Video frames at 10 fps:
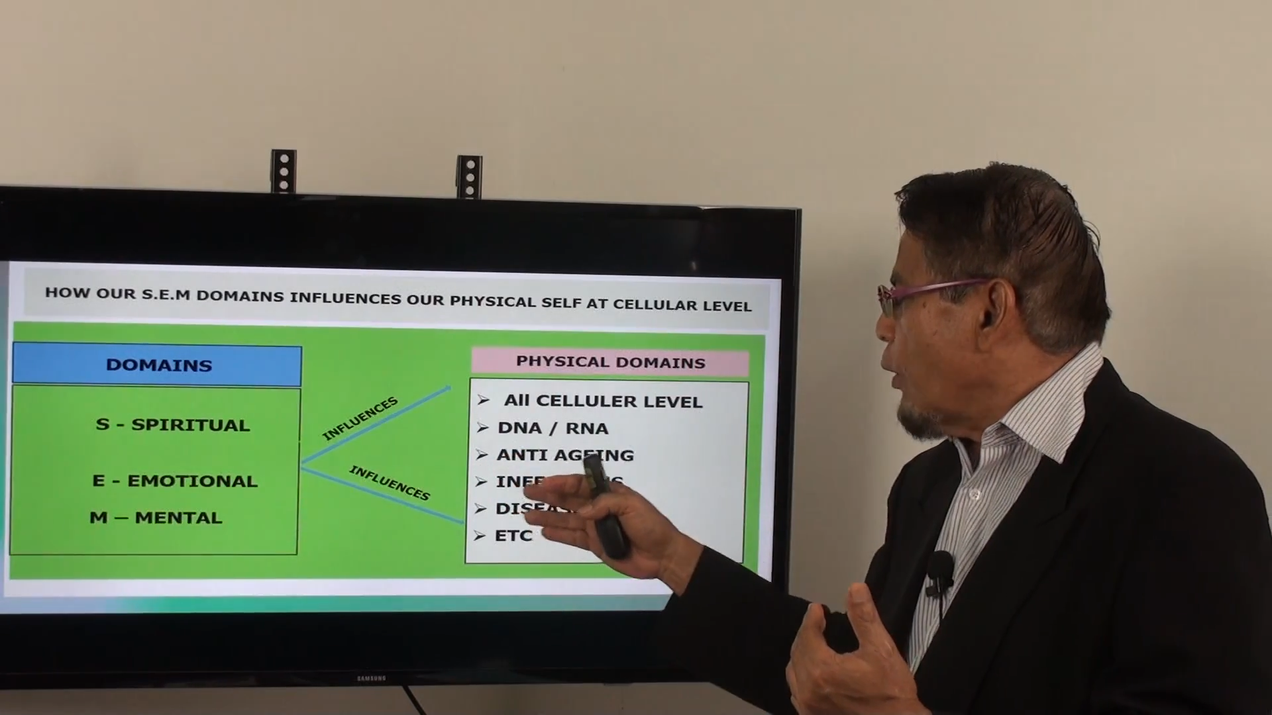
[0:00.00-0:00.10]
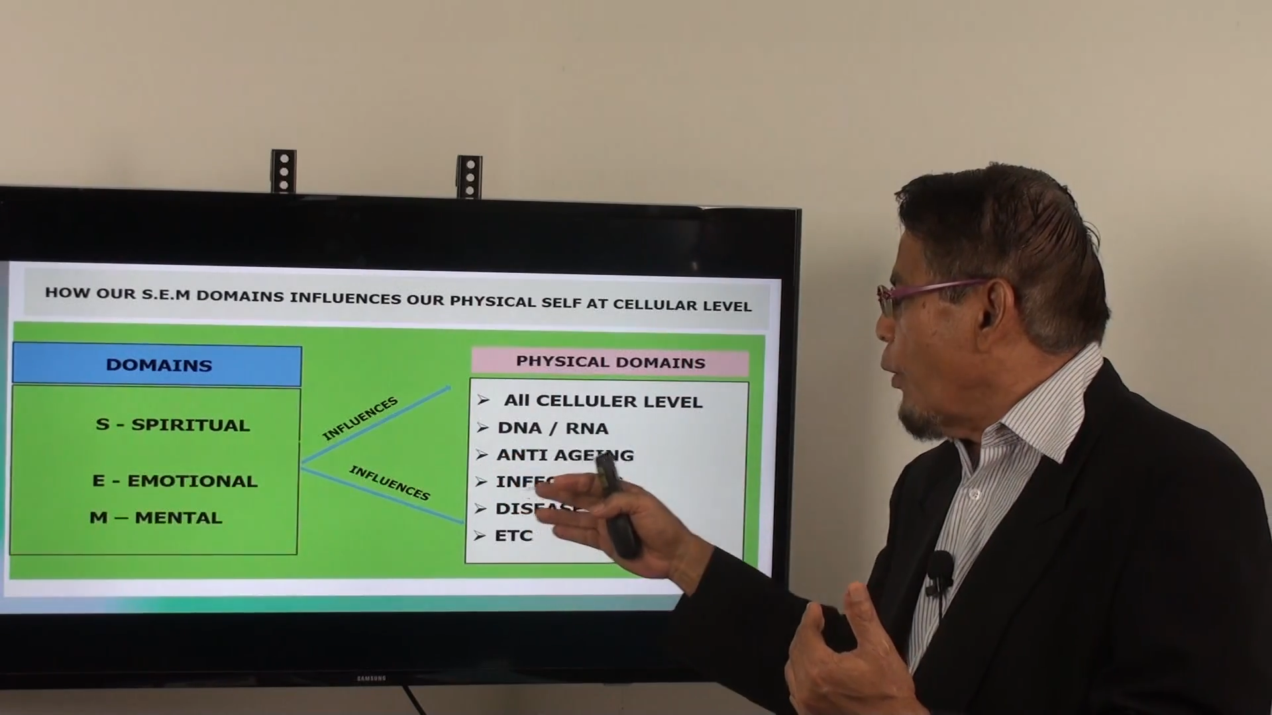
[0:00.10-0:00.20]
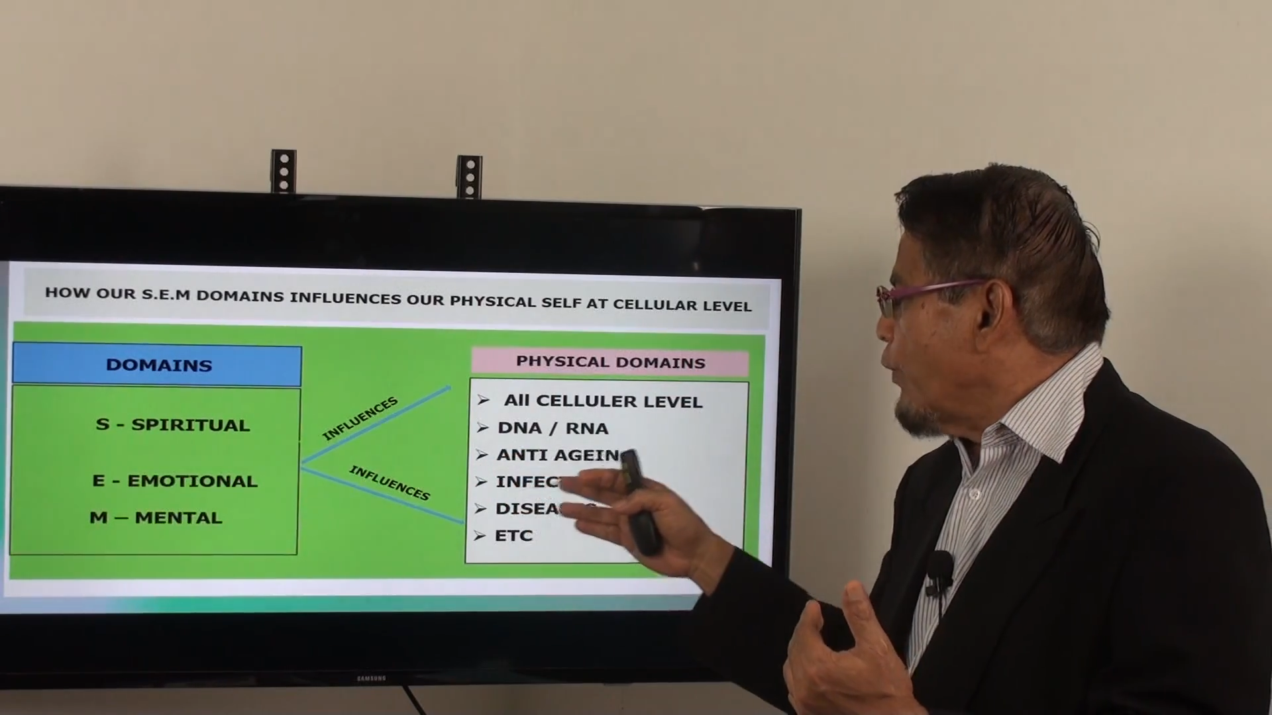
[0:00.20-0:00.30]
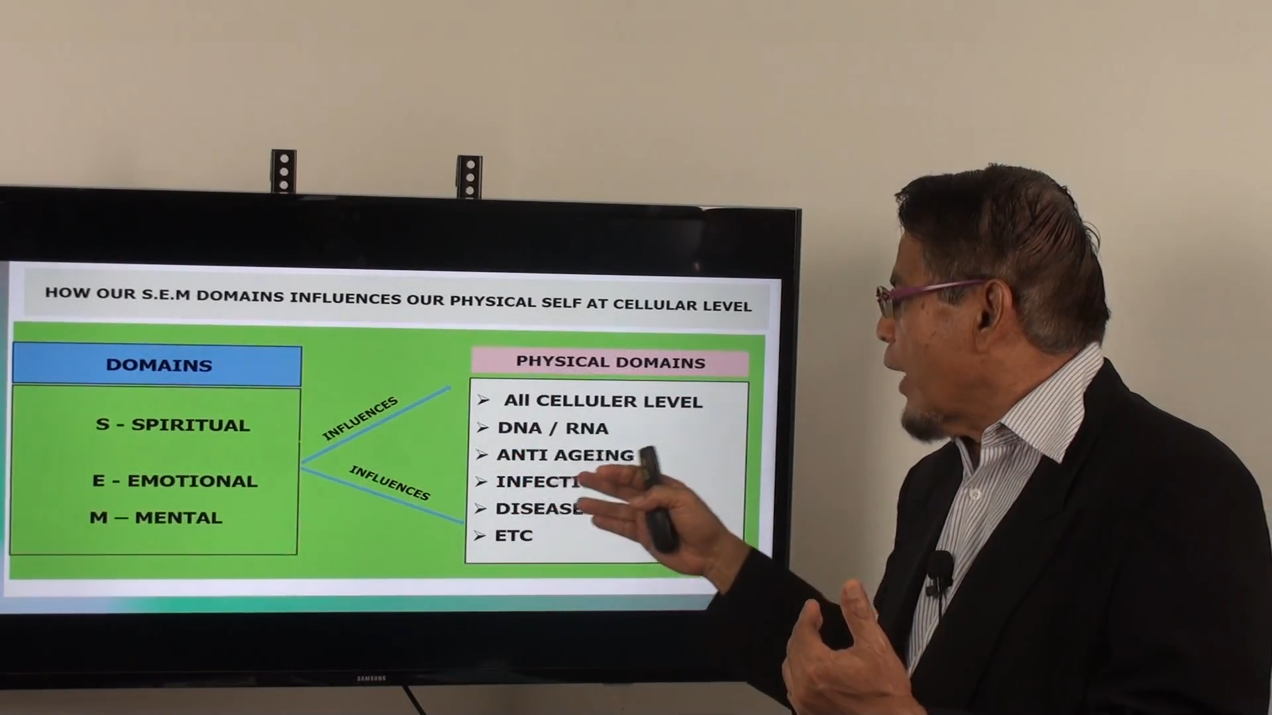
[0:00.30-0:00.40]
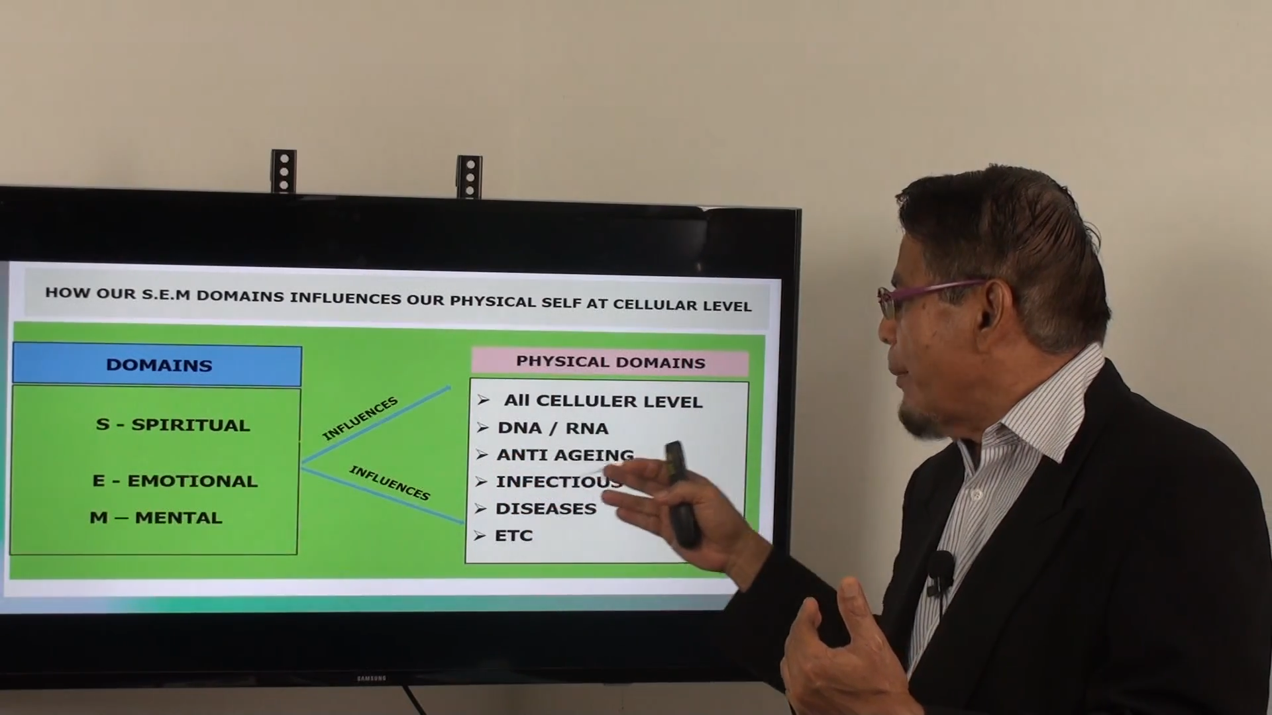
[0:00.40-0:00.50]

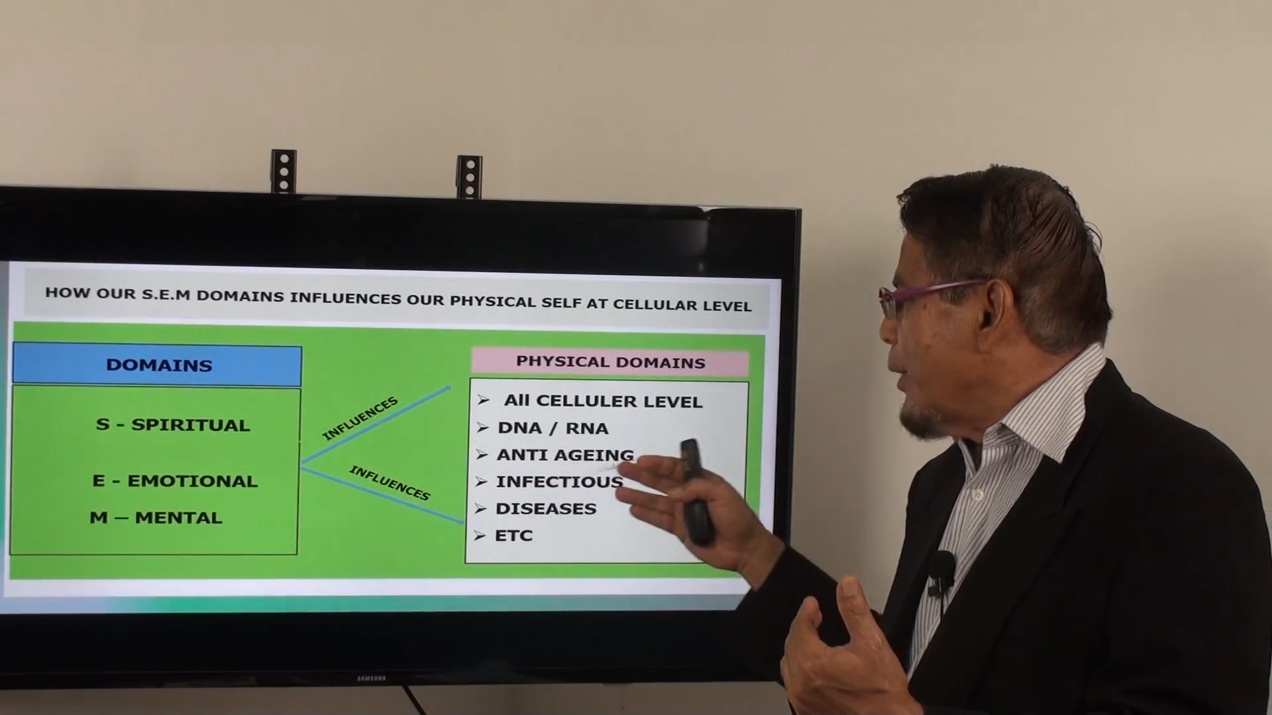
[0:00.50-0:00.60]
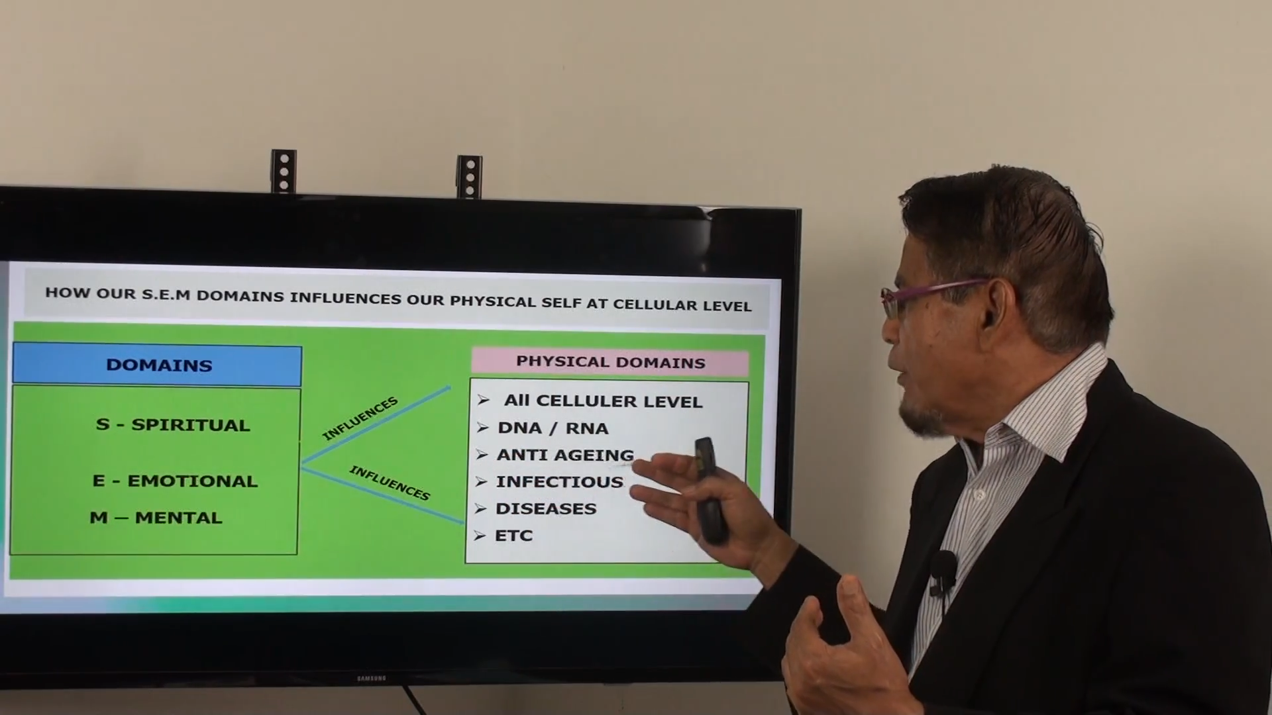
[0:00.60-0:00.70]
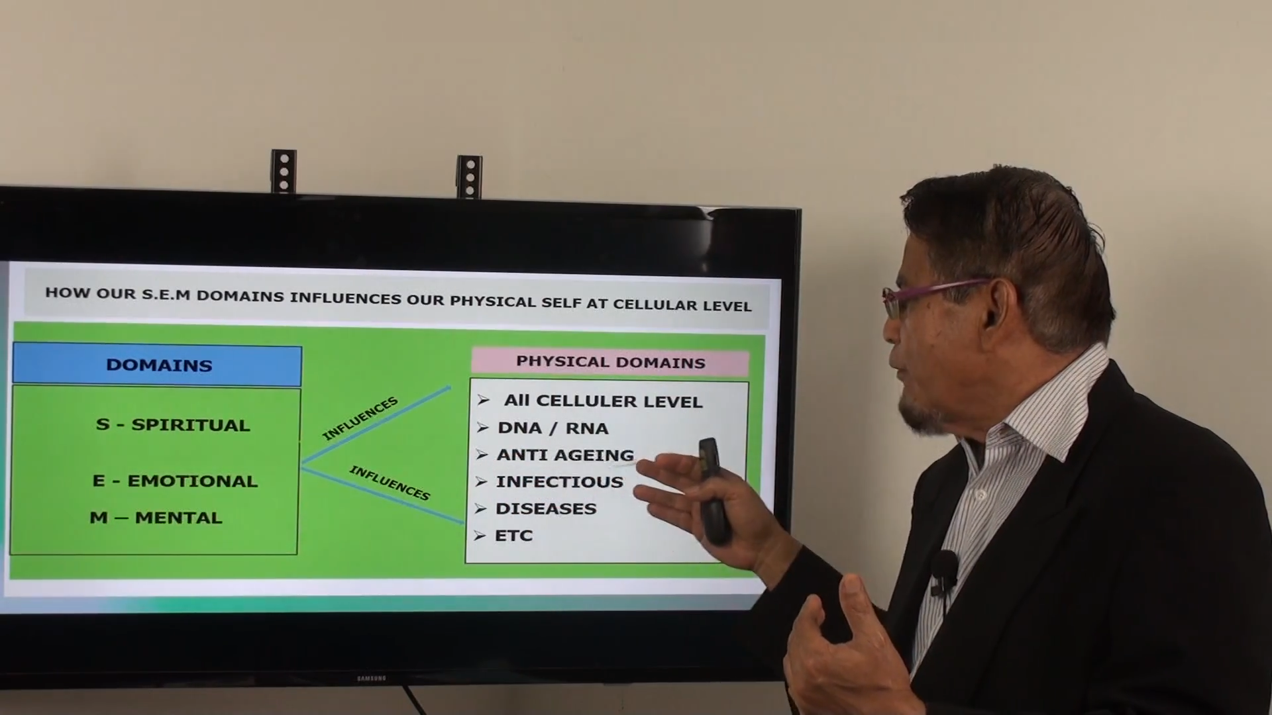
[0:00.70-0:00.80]
overcoming